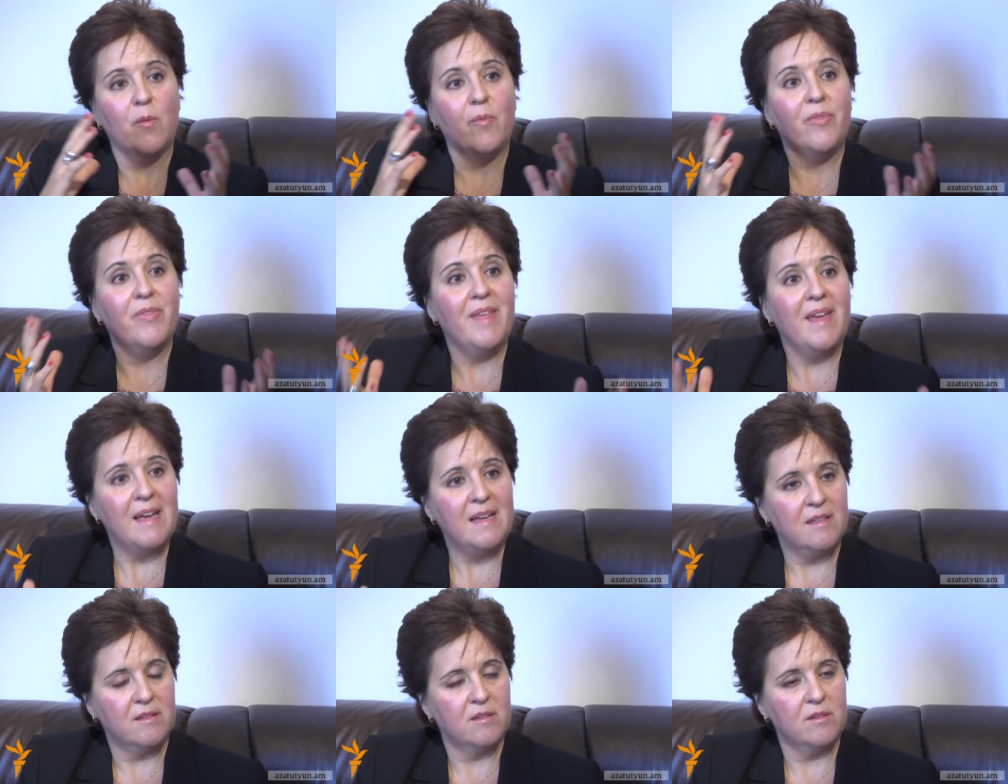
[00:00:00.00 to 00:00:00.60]
of
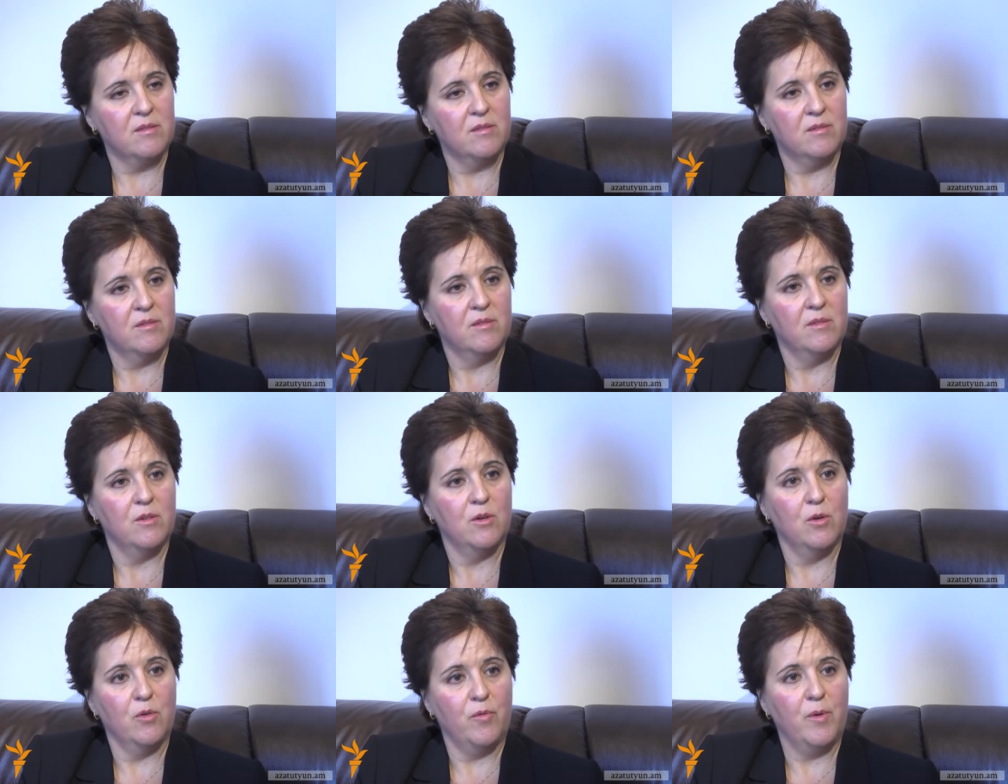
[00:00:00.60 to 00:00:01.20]
debt
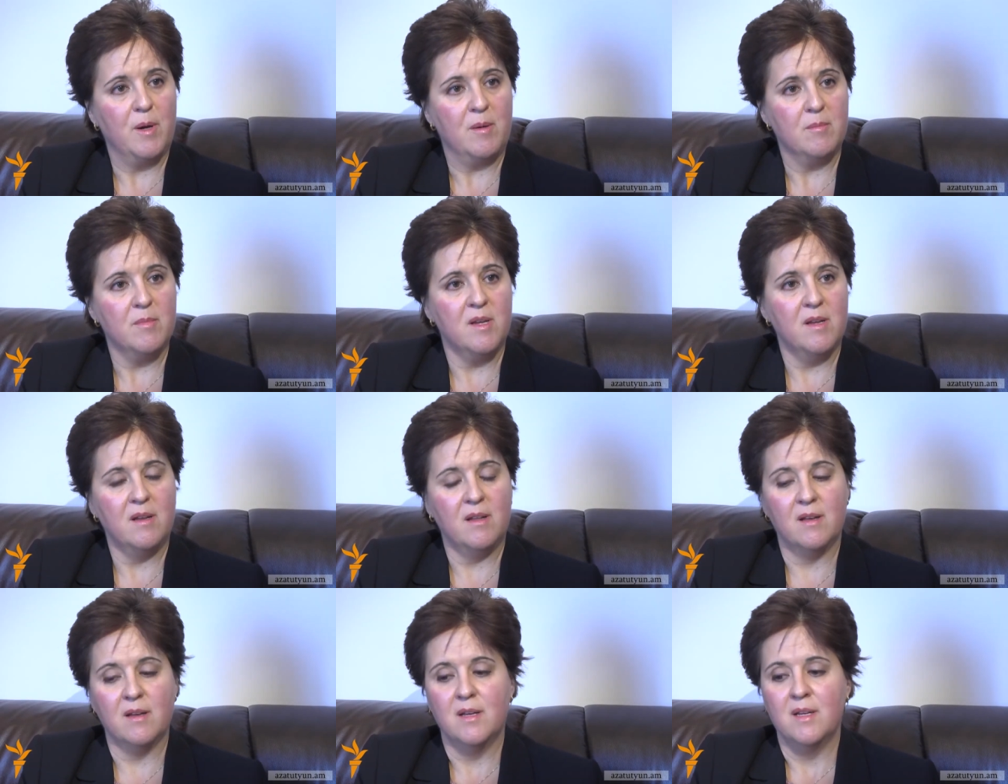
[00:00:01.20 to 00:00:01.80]
of
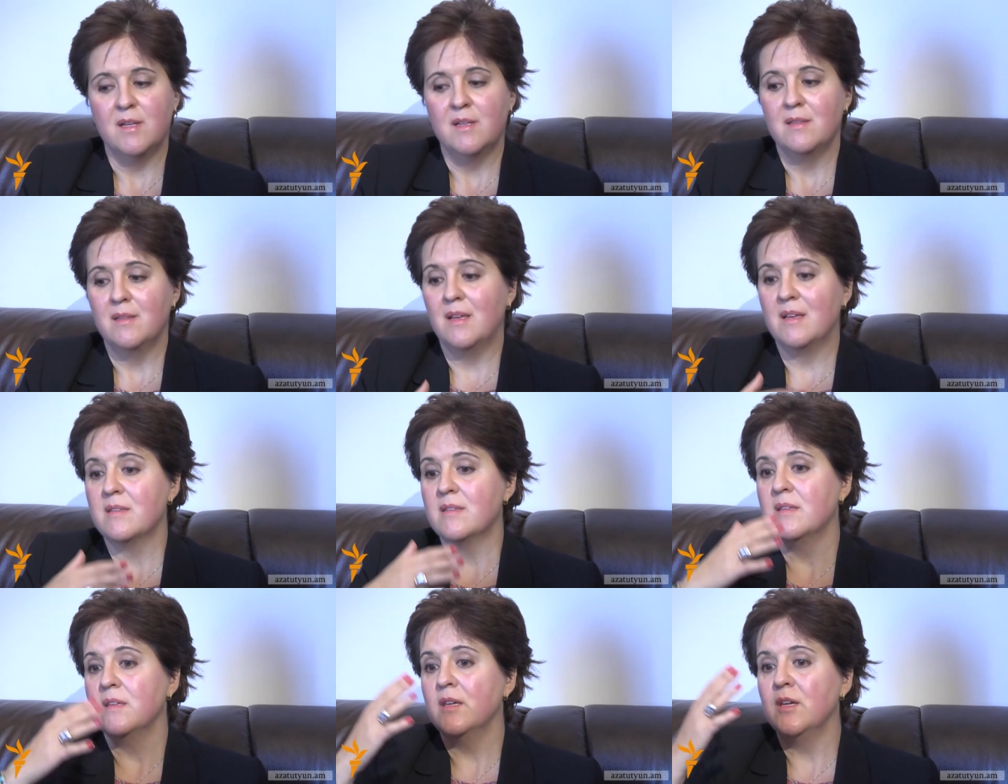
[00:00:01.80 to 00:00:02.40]
Armenia
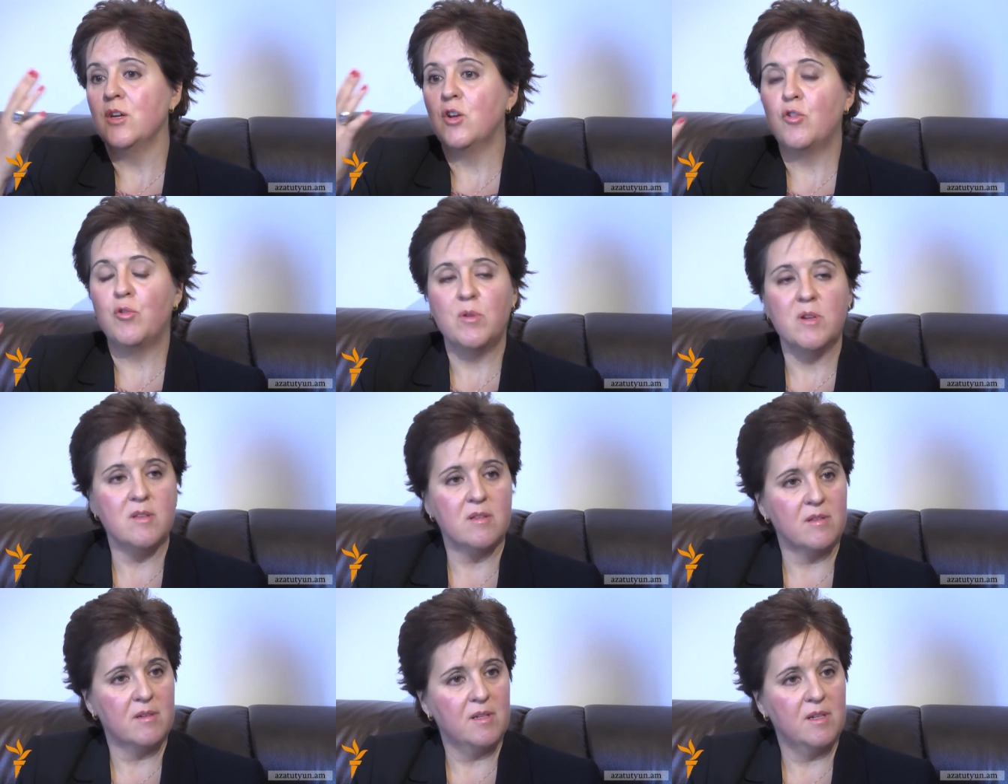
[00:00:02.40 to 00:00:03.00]
doesn't
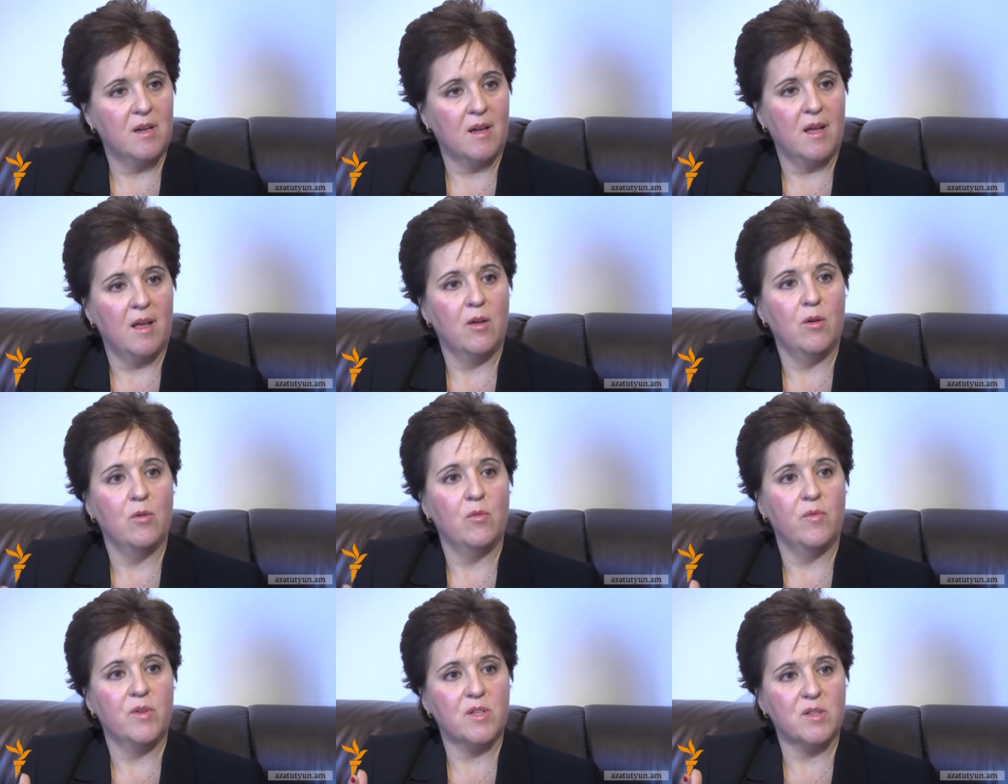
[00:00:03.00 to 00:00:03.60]
increase in a
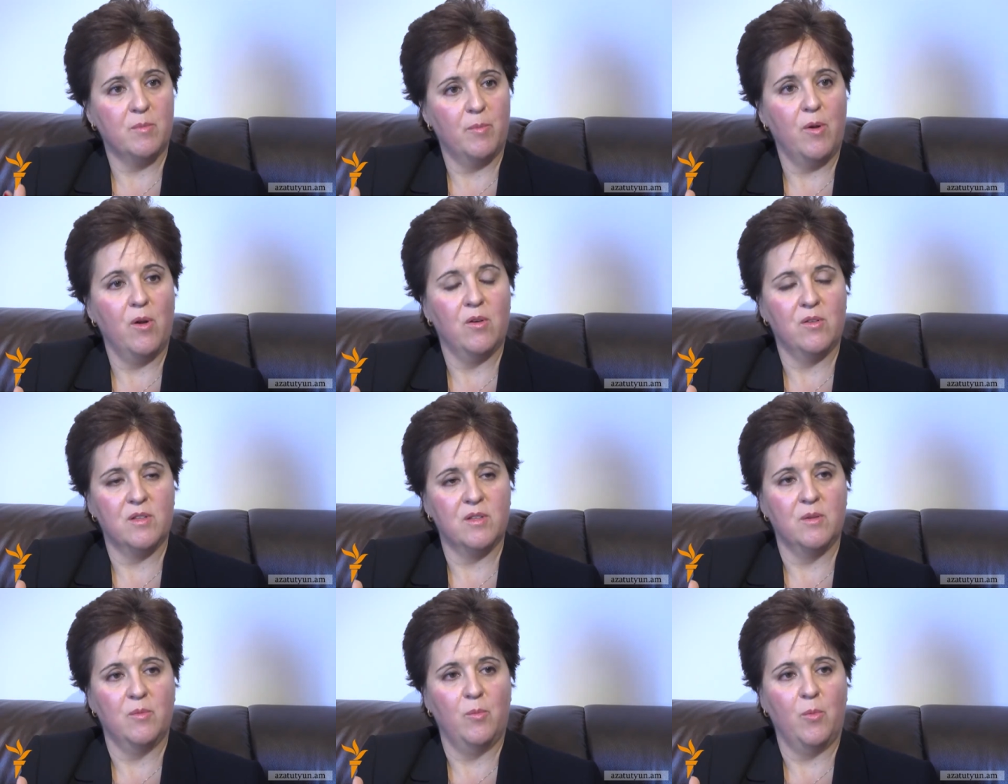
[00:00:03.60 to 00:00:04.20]
kind of
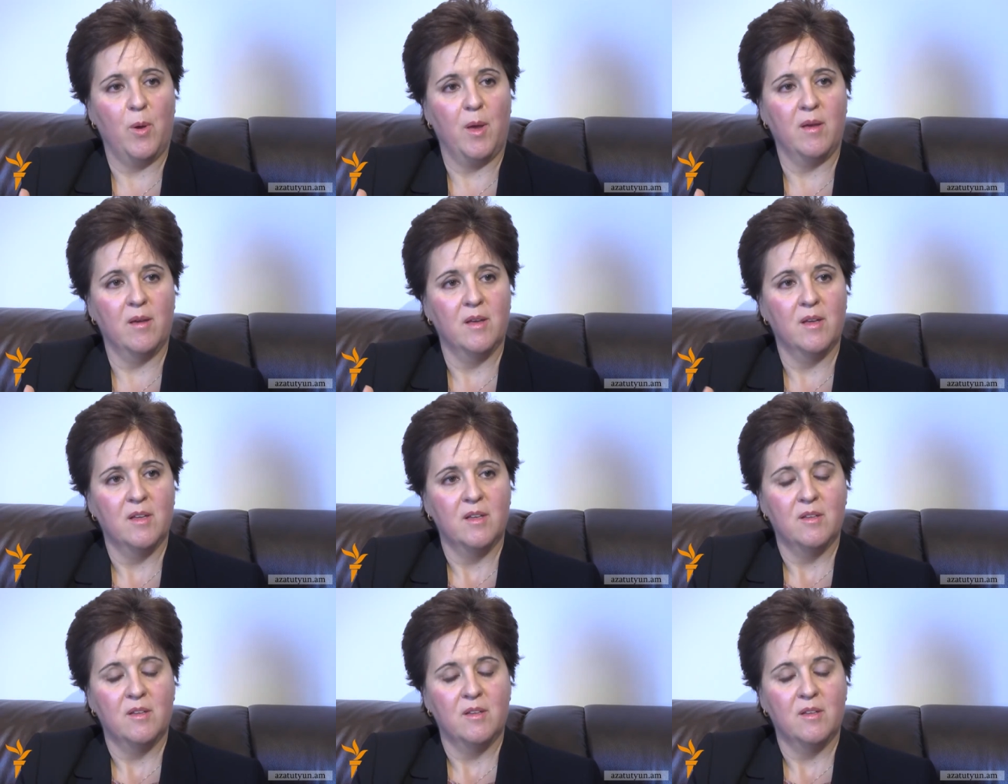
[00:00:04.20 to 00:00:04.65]
explosive way.